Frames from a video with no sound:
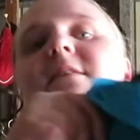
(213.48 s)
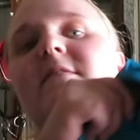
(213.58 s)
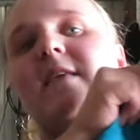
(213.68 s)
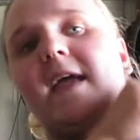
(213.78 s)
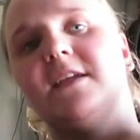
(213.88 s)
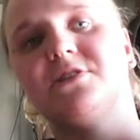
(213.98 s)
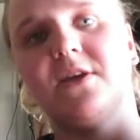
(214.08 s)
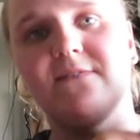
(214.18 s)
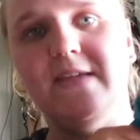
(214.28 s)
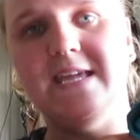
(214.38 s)
this
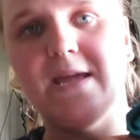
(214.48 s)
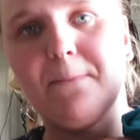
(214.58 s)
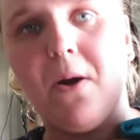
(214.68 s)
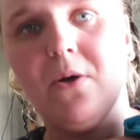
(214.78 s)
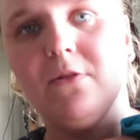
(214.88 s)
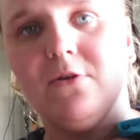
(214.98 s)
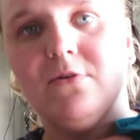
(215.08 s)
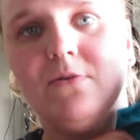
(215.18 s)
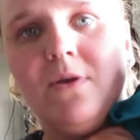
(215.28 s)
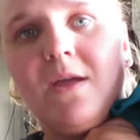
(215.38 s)
HV
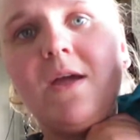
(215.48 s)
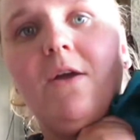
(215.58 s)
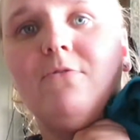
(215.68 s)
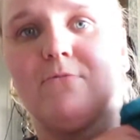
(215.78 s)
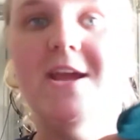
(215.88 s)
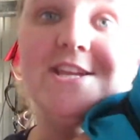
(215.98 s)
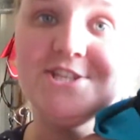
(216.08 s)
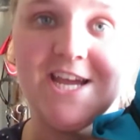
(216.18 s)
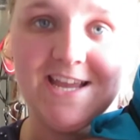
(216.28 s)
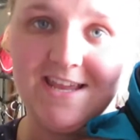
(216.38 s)
Polo rain
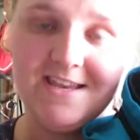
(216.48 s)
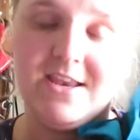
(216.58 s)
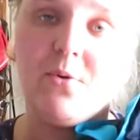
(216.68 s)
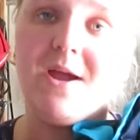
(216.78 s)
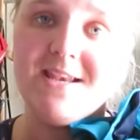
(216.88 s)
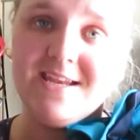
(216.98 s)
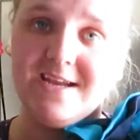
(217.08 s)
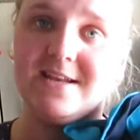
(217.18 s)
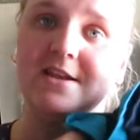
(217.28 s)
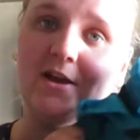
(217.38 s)
jacket. Now I
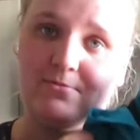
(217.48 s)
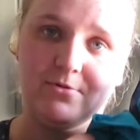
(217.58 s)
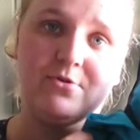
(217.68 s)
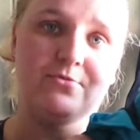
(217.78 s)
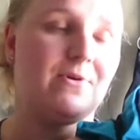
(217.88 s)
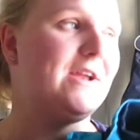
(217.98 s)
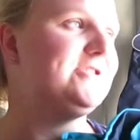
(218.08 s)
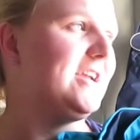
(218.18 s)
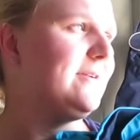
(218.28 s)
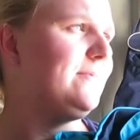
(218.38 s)
needed a good rain
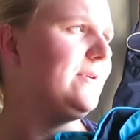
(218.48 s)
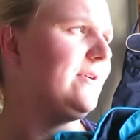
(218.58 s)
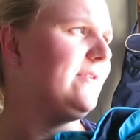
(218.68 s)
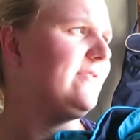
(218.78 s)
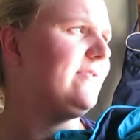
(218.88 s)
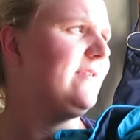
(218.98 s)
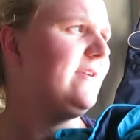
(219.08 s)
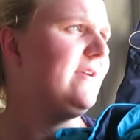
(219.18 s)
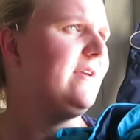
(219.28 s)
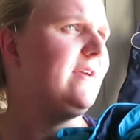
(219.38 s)
jacket because
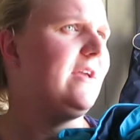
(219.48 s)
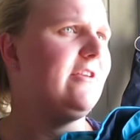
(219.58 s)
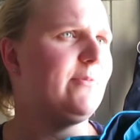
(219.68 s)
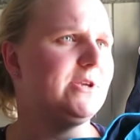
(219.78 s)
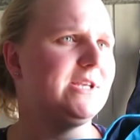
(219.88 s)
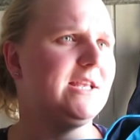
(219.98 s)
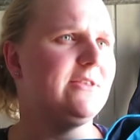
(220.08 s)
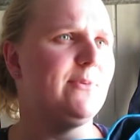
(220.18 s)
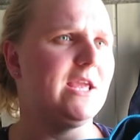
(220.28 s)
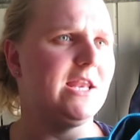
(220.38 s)
especially at
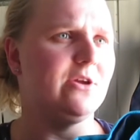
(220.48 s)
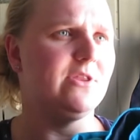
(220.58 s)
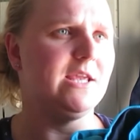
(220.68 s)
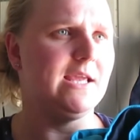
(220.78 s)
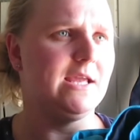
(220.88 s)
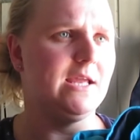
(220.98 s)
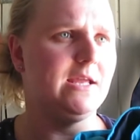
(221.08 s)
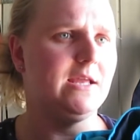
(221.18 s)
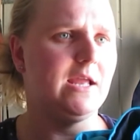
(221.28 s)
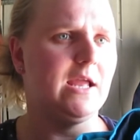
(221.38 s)
the beginning of the
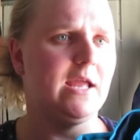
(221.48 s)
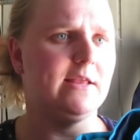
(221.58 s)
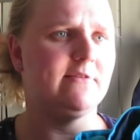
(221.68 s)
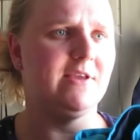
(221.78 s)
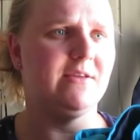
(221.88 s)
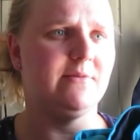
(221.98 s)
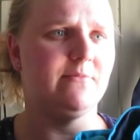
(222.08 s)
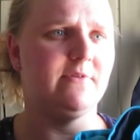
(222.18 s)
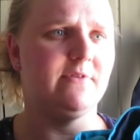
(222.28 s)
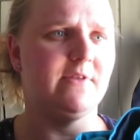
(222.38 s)
year, it
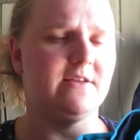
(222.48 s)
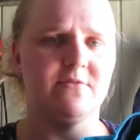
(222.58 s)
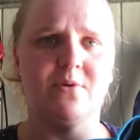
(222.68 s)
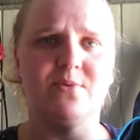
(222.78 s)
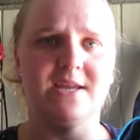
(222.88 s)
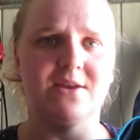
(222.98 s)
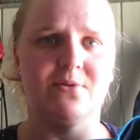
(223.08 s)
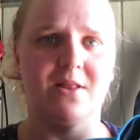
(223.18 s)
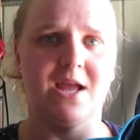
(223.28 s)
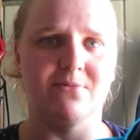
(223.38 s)
seems that's when we get
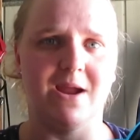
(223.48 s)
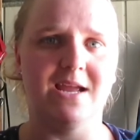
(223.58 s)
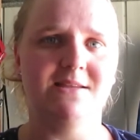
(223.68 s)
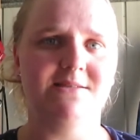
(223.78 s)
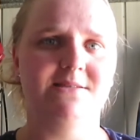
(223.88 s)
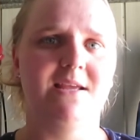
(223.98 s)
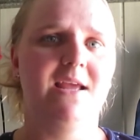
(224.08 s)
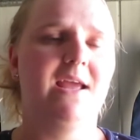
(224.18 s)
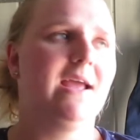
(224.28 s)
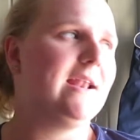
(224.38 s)
all our rains.
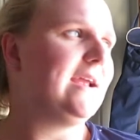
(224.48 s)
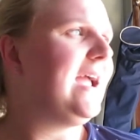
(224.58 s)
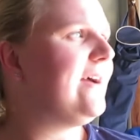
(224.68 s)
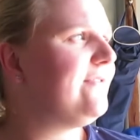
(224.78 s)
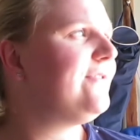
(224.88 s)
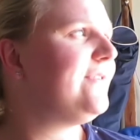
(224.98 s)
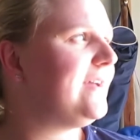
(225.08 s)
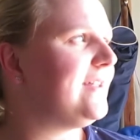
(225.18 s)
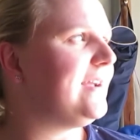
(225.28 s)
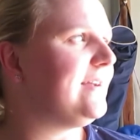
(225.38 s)
And I have a
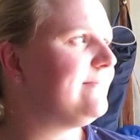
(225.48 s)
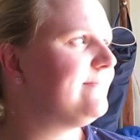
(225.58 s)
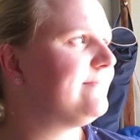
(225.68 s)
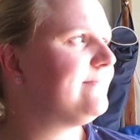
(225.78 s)
feeling